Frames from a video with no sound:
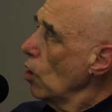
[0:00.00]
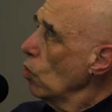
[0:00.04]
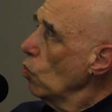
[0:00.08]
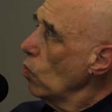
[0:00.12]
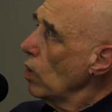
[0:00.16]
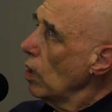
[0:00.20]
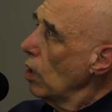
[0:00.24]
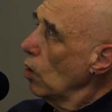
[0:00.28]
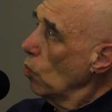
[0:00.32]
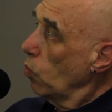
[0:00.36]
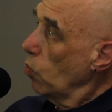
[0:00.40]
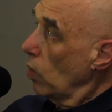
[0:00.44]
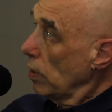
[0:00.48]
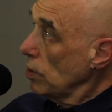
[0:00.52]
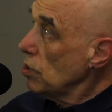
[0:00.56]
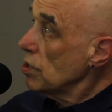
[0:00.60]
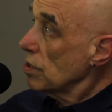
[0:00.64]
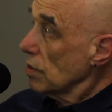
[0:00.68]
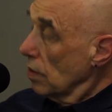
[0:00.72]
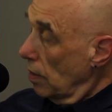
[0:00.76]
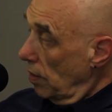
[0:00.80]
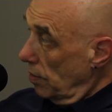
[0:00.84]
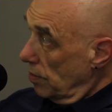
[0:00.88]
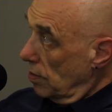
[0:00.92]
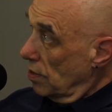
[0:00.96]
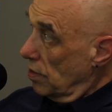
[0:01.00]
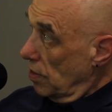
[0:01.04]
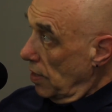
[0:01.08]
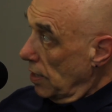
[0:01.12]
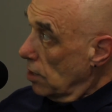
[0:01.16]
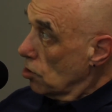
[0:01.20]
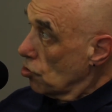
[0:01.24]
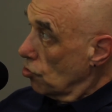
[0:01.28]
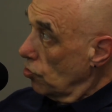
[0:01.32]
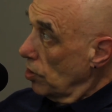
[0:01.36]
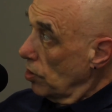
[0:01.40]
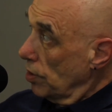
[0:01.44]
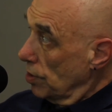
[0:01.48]
And when you start to see
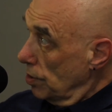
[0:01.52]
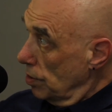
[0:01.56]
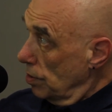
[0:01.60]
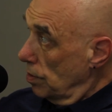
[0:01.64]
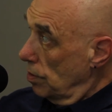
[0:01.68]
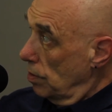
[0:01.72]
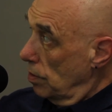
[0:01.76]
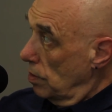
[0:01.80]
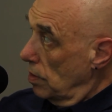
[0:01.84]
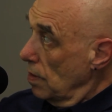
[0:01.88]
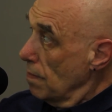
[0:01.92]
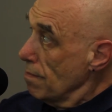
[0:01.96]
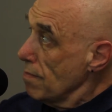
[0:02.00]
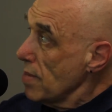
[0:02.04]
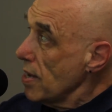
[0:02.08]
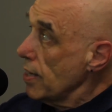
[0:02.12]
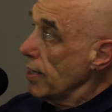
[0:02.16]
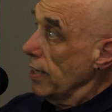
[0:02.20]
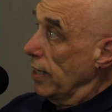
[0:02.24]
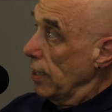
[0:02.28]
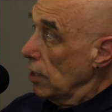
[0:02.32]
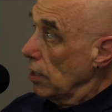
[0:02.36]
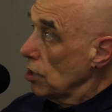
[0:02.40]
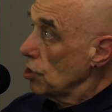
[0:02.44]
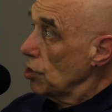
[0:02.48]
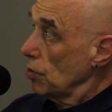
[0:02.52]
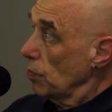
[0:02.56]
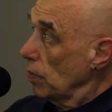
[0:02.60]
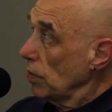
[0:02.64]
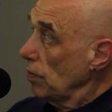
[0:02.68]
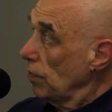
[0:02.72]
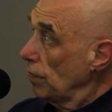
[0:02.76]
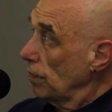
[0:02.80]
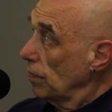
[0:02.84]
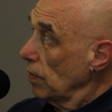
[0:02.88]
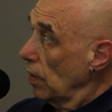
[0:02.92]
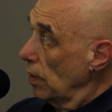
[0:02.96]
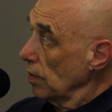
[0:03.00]
trust diminish, when you
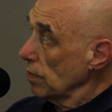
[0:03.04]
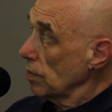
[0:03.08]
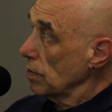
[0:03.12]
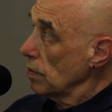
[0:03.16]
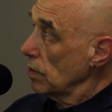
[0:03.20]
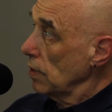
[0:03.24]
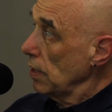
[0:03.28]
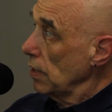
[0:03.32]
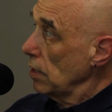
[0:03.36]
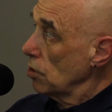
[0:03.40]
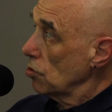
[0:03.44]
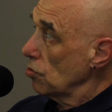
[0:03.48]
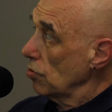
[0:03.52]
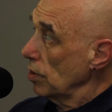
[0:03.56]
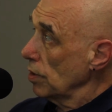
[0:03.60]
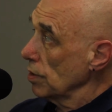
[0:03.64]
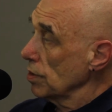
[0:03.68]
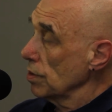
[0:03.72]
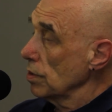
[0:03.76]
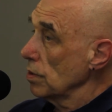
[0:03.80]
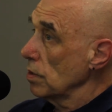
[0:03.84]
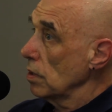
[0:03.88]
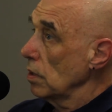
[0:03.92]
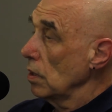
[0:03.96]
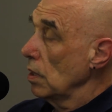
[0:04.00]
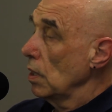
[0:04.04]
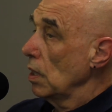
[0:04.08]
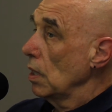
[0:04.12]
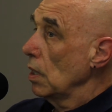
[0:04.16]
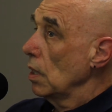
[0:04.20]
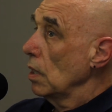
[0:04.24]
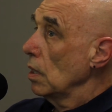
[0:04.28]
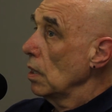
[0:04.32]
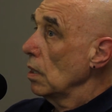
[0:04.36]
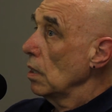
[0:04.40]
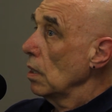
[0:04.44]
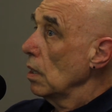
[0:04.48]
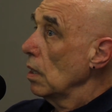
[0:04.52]
start to see trust
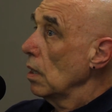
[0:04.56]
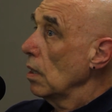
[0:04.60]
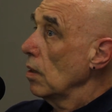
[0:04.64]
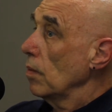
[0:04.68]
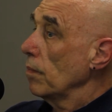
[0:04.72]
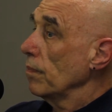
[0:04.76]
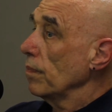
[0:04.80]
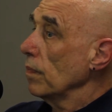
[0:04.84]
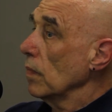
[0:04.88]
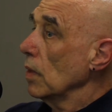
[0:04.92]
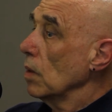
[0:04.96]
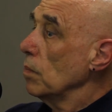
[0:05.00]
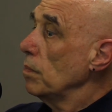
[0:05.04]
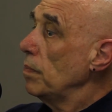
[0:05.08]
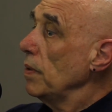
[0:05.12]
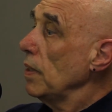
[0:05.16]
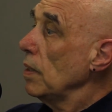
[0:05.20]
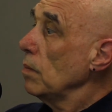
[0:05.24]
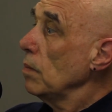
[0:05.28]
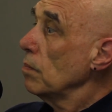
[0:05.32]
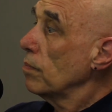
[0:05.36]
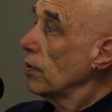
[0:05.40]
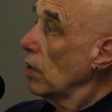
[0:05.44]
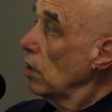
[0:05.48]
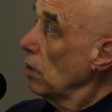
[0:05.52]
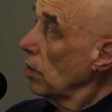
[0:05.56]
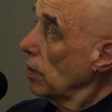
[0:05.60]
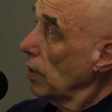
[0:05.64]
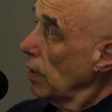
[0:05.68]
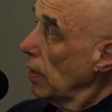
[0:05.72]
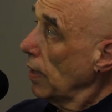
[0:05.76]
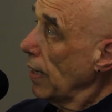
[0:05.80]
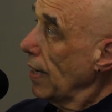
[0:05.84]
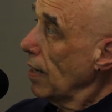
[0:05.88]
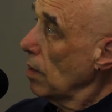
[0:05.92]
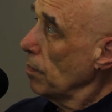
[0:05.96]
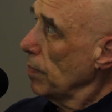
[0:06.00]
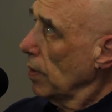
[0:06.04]
being broken
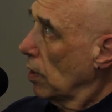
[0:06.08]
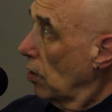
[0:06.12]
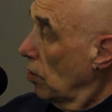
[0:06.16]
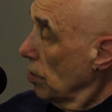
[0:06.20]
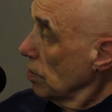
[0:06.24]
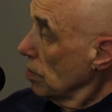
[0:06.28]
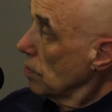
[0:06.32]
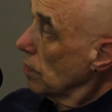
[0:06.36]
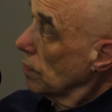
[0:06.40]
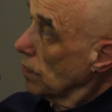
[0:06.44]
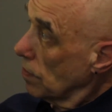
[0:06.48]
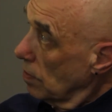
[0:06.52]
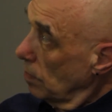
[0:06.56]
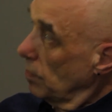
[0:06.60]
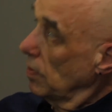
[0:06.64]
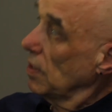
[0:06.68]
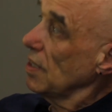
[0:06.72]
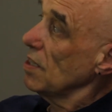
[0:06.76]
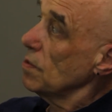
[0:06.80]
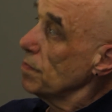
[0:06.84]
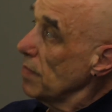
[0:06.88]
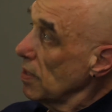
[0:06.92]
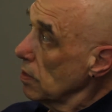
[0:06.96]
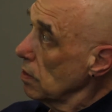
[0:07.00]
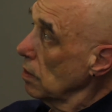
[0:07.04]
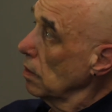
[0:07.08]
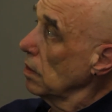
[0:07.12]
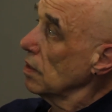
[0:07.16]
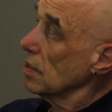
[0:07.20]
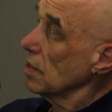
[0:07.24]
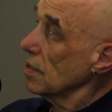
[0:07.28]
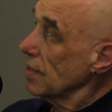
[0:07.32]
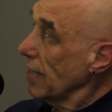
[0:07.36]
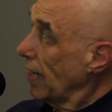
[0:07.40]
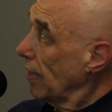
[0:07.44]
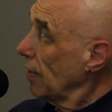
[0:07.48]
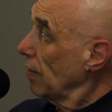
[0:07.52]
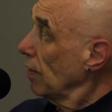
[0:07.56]
down because of some of these
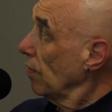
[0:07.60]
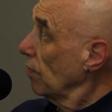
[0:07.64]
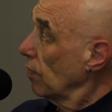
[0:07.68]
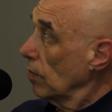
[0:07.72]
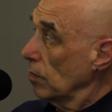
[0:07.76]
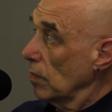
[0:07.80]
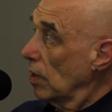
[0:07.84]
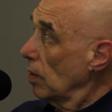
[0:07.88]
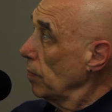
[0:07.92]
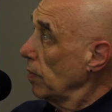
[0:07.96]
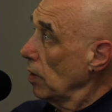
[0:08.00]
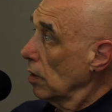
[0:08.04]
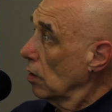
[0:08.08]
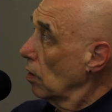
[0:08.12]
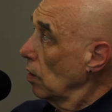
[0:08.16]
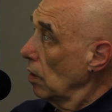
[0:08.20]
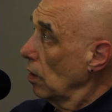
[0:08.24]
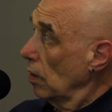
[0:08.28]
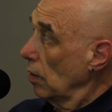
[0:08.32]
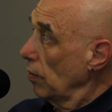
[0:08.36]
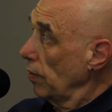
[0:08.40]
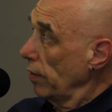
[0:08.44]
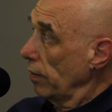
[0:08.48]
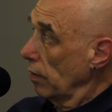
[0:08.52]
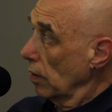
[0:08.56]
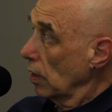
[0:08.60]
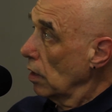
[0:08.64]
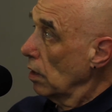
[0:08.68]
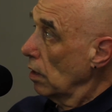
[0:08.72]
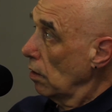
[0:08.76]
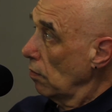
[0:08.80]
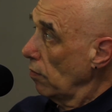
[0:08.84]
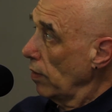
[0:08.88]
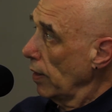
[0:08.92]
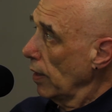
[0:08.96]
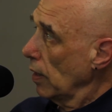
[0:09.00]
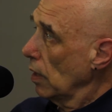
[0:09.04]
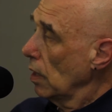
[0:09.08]
misunderstandings that might be
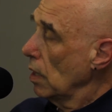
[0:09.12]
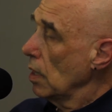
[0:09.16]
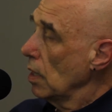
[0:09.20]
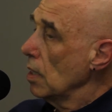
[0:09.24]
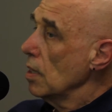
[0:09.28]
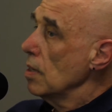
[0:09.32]
occurring,